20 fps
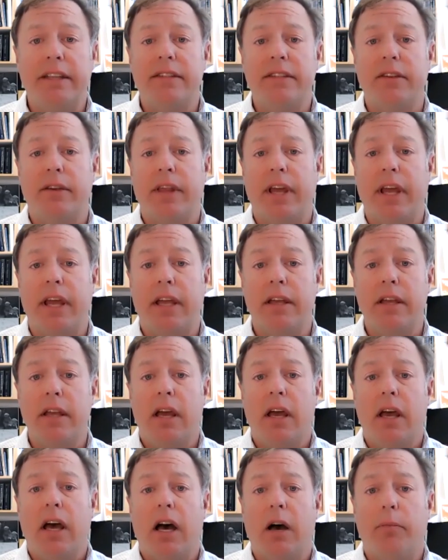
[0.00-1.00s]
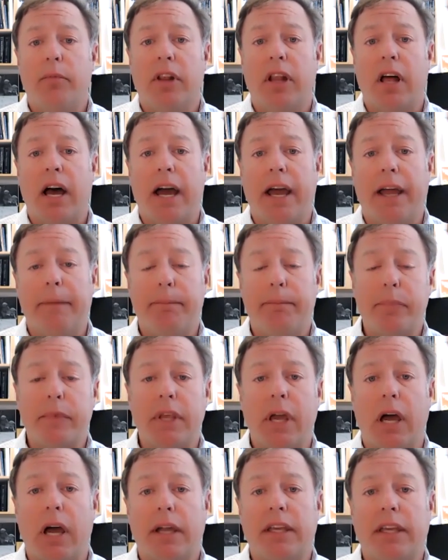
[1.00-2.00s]
So they apply
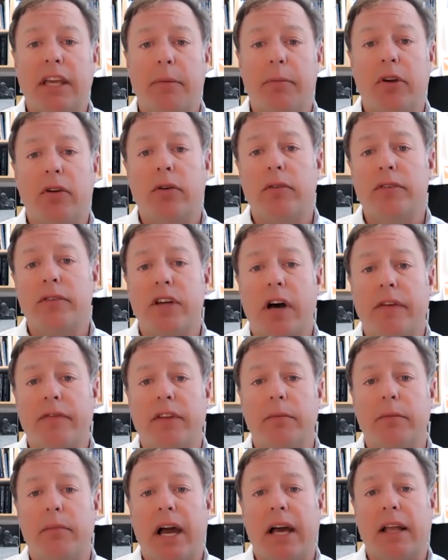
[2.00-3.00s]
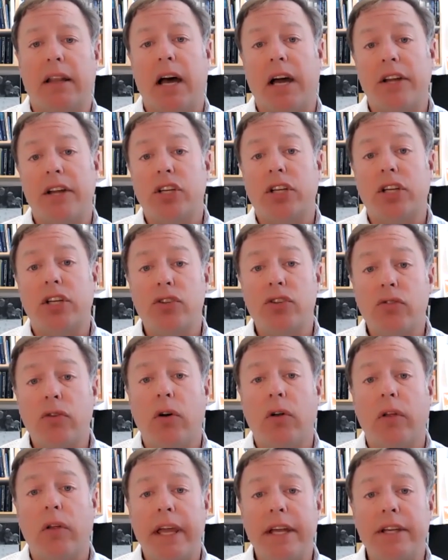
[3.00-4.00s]
chemicals, often biologic
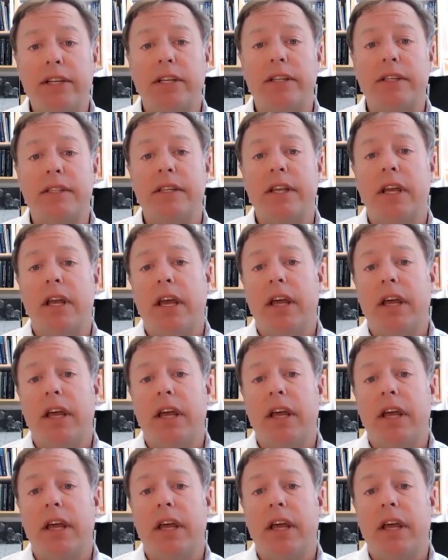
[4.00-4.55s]
control agents,